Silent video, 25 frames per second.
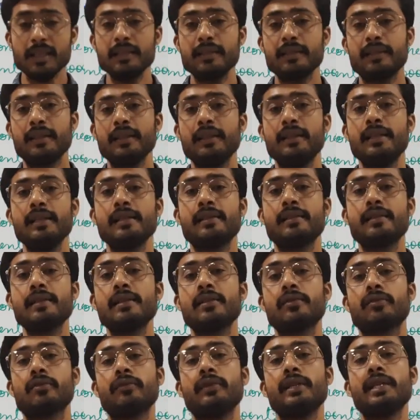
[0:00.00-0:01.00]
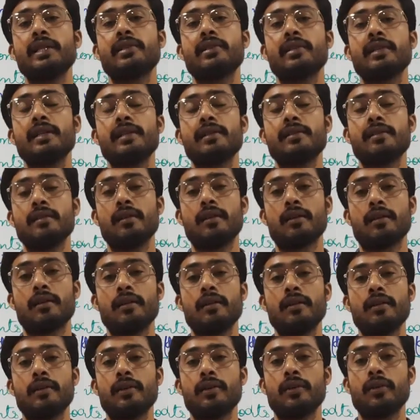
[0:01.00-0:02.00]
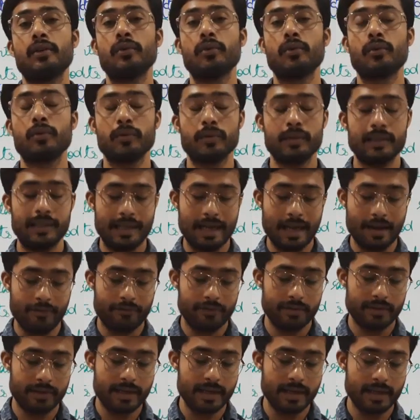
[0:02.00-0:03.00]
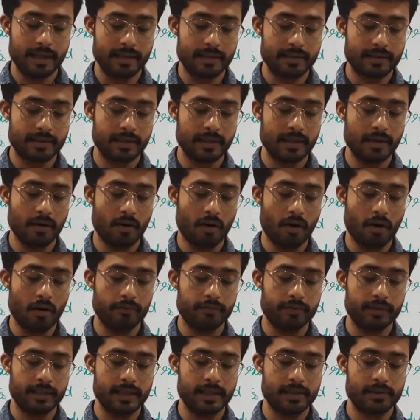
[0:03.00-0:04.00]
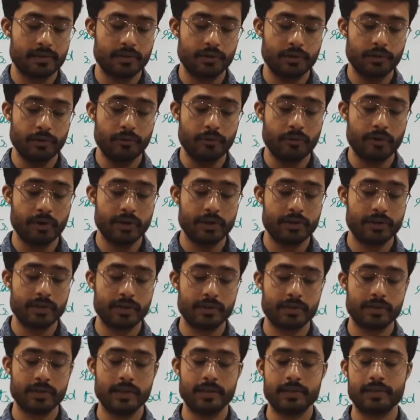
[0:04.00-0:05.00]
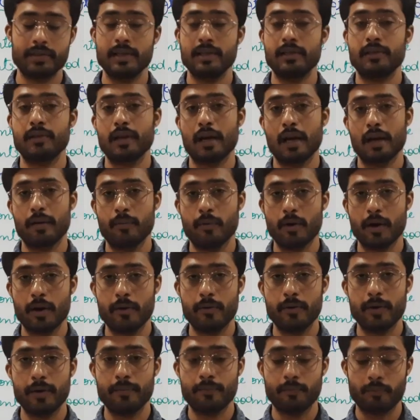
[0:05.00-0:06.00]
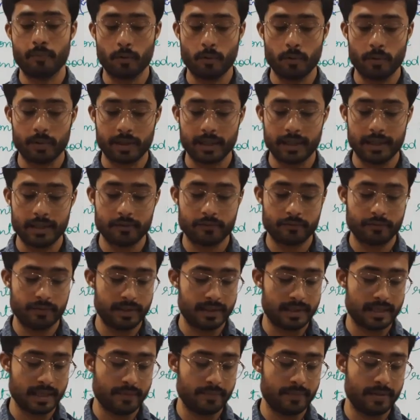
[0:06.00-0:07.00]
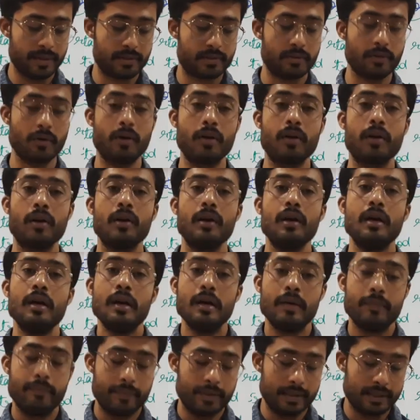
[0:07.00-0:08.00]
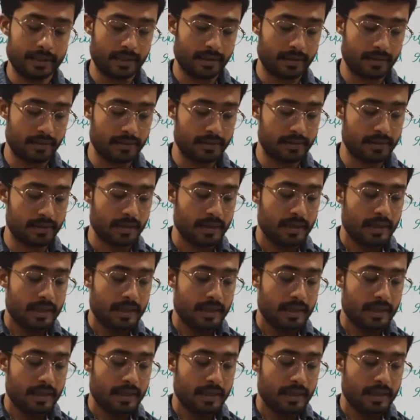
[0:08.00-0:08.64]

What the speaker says: the disease which is occurred due to the deficiency of this nutrition such as carbohydrate, proteins, vitamins or minerals.